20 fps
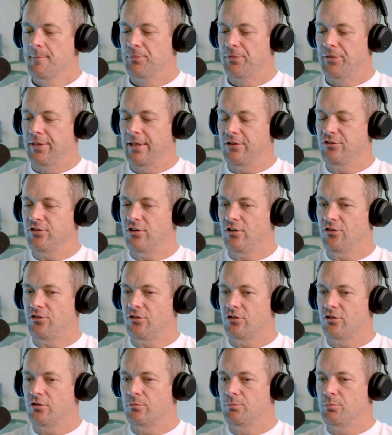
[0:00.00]
Let's just
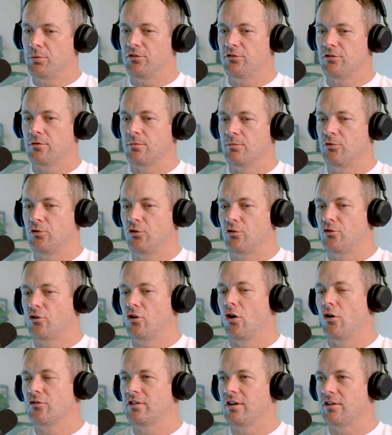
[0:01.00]
put some sort of
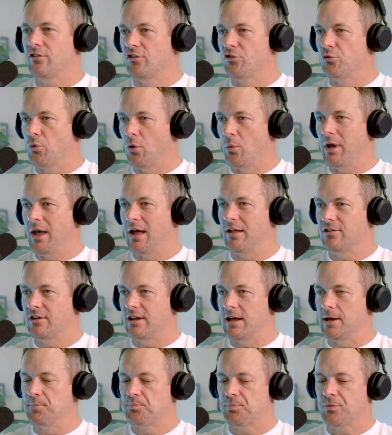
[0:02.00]
context into where we are
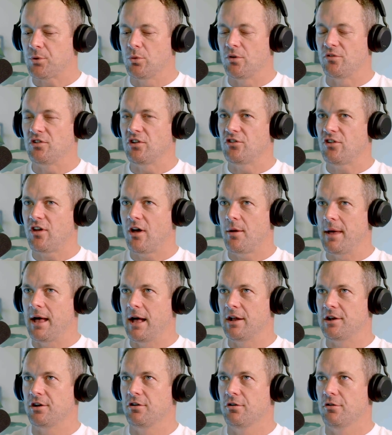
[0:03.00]
today. We've just come
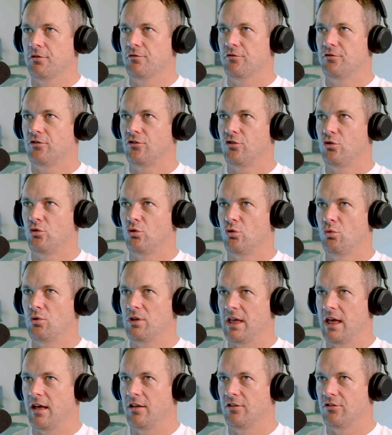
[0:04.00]
out of 2
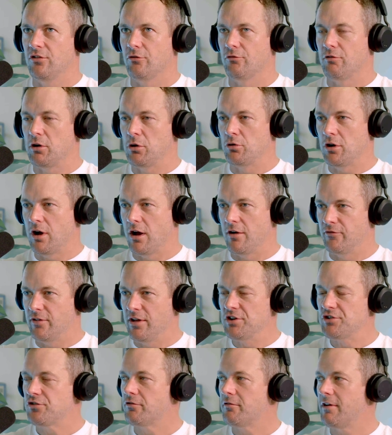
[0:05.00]
years of record high
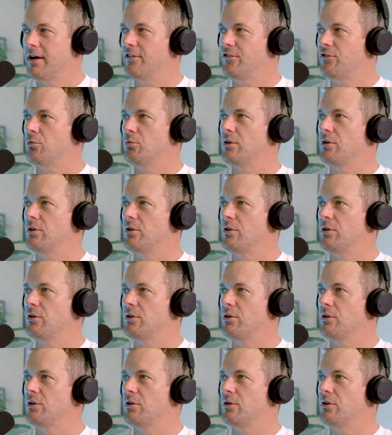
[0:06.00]
inflation rates.